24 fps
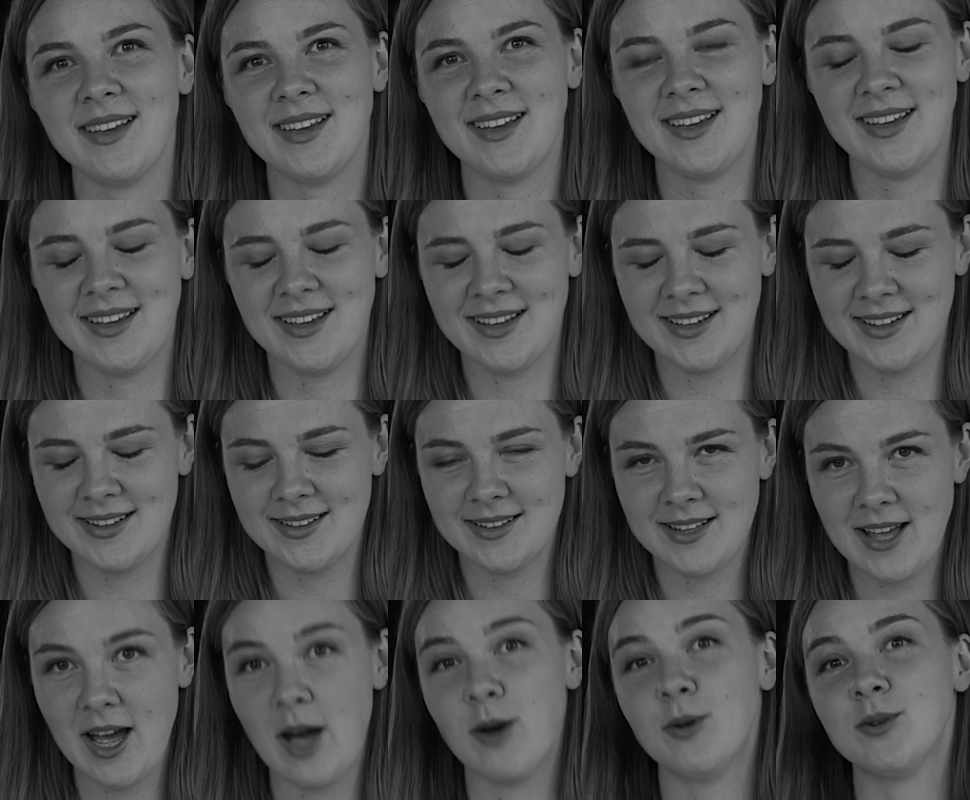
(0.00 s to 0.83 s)

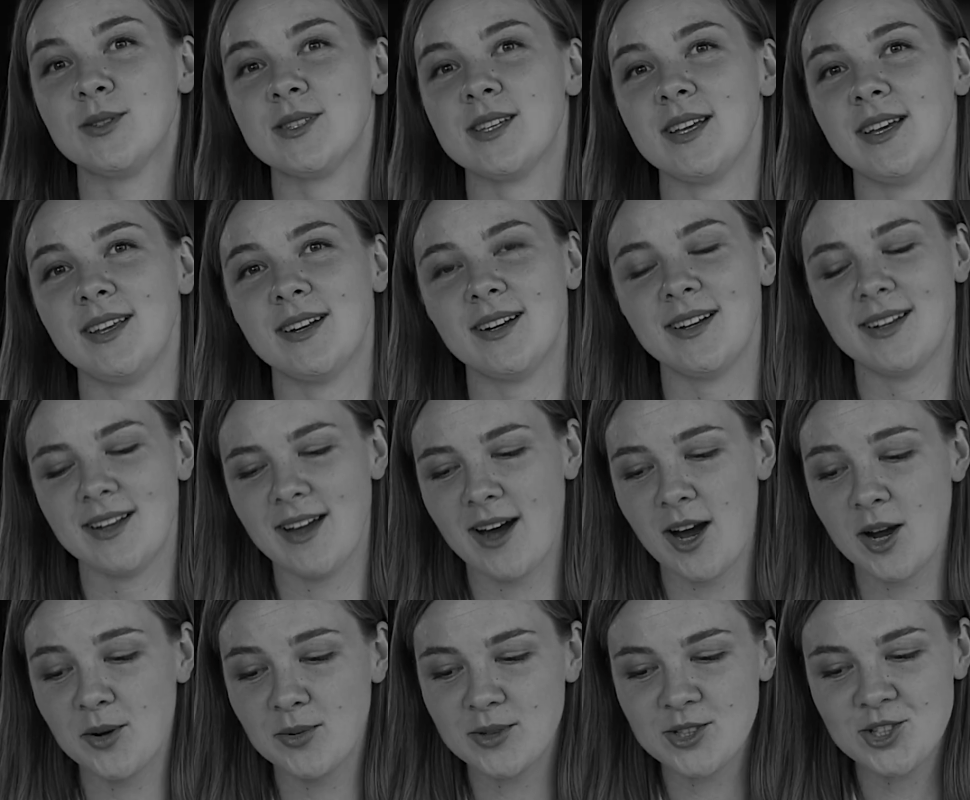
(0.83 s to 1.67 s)
and outdated.
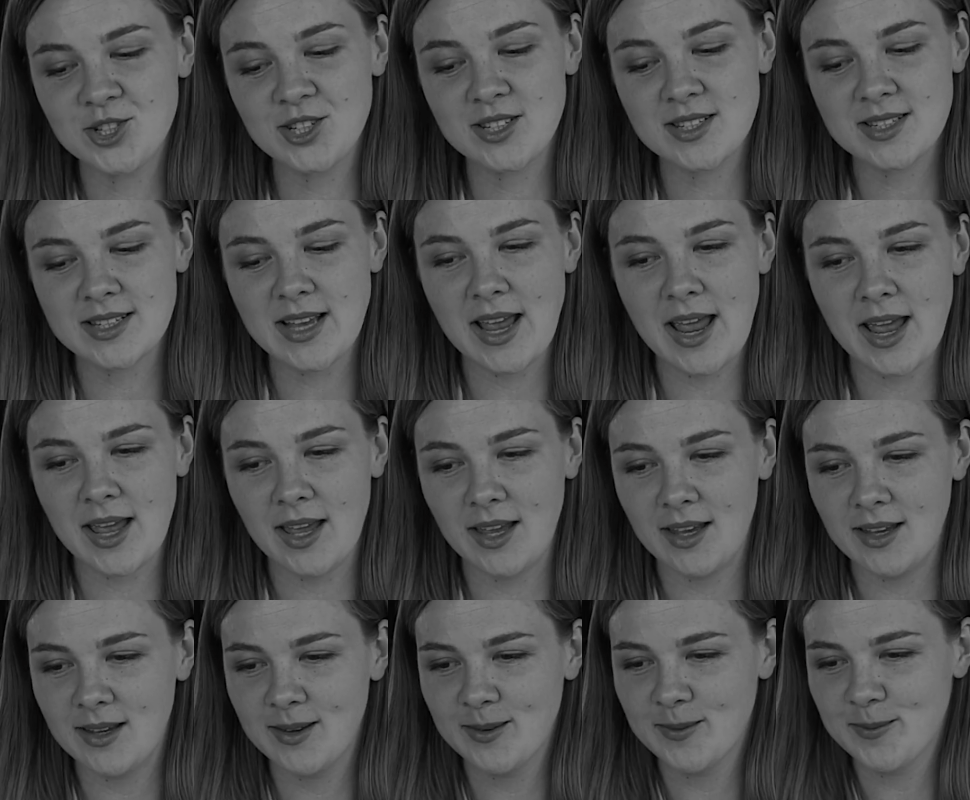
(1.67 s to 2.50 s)
I would just
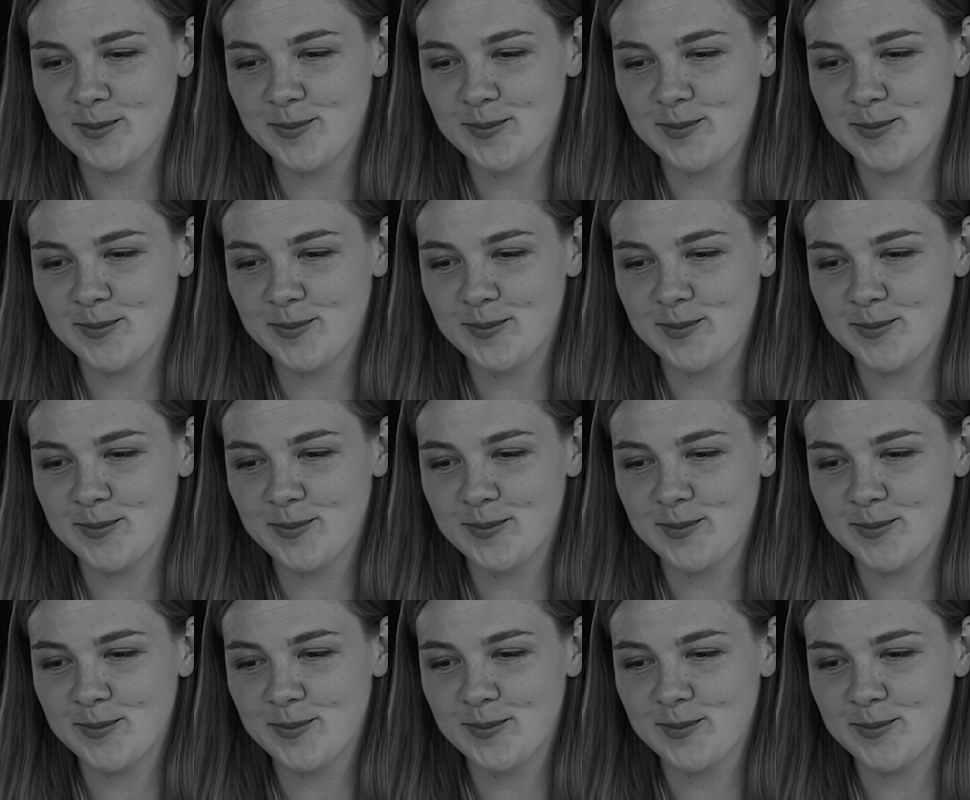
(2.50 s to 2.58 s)
say,